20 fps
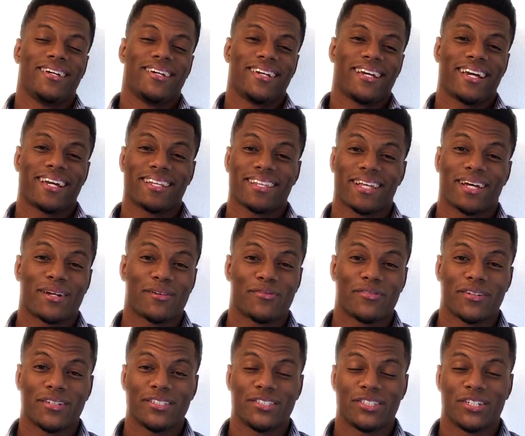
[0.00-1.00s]
Had a lot of
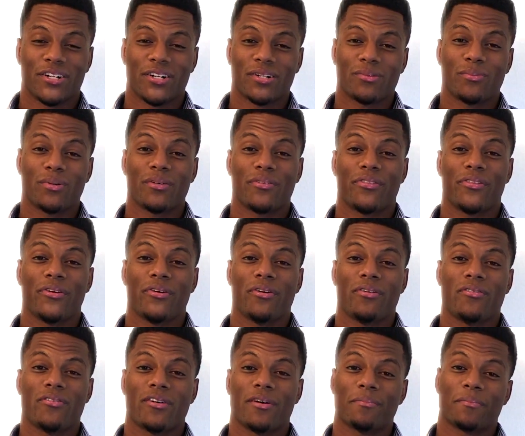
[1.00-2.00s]
fun sharing them with you.
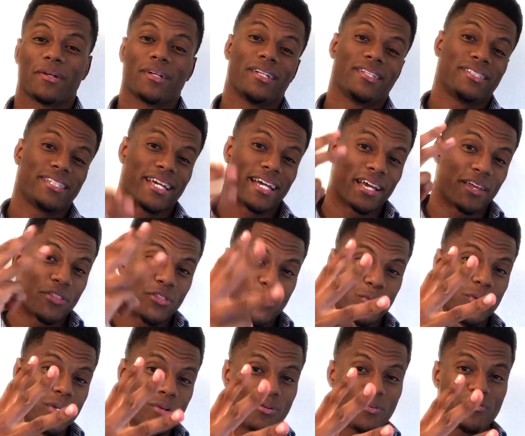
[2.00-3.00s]
I'm gonna tag
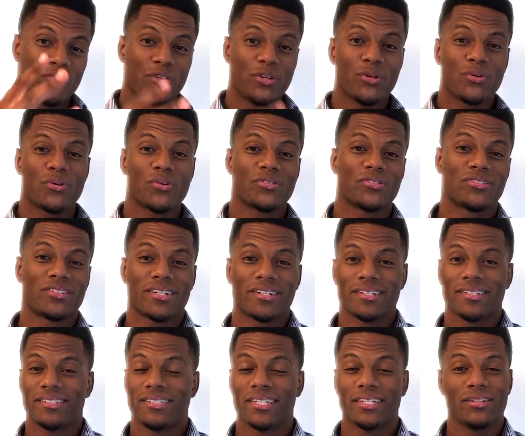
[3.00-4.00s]
3 reviewers to
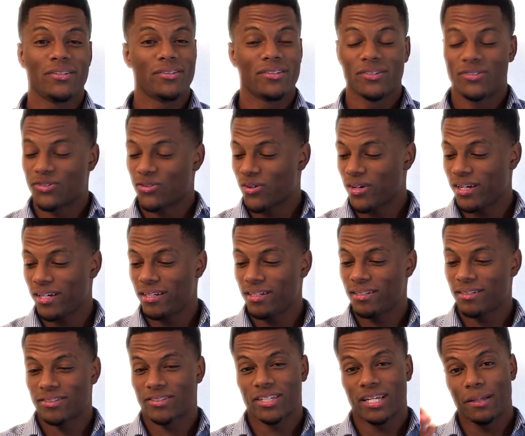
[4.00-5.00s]
continue the train.
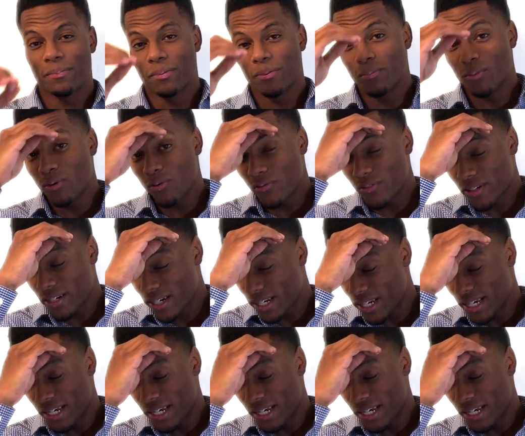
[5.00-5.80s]
Let's keep it moving.